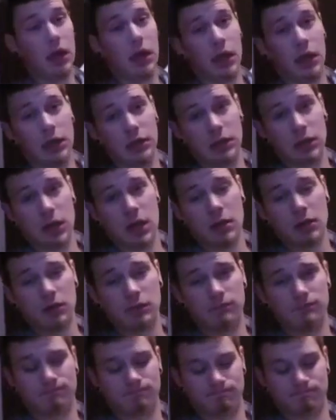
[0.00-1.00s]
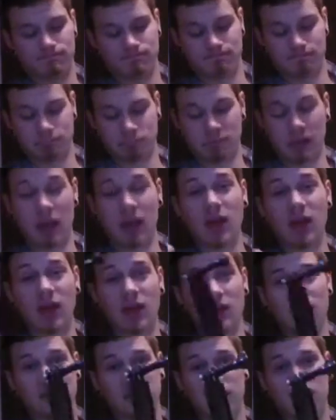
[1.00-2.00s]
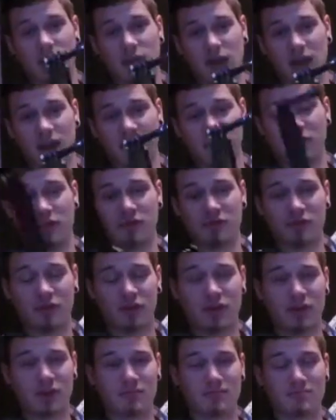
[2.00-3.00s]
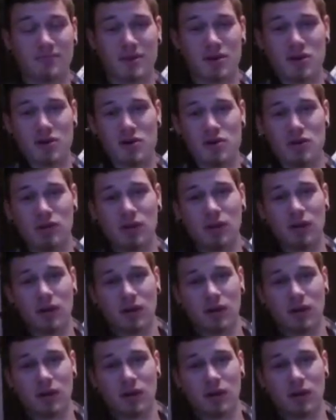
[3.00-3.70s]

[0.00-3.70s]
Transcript: and yeah and I have to freaking mow